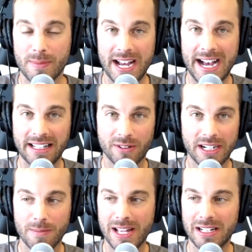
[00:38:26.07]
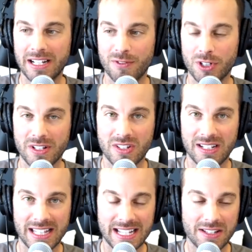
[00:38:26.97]
I highly recommend if you're listening
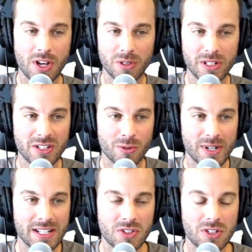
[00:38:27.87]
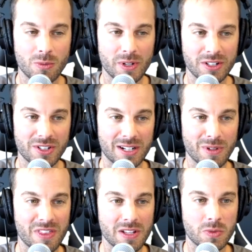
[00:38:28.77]
to this, go listen to Rhea's too when you're done
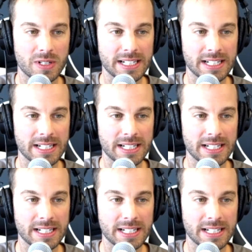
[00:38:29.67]
with this one.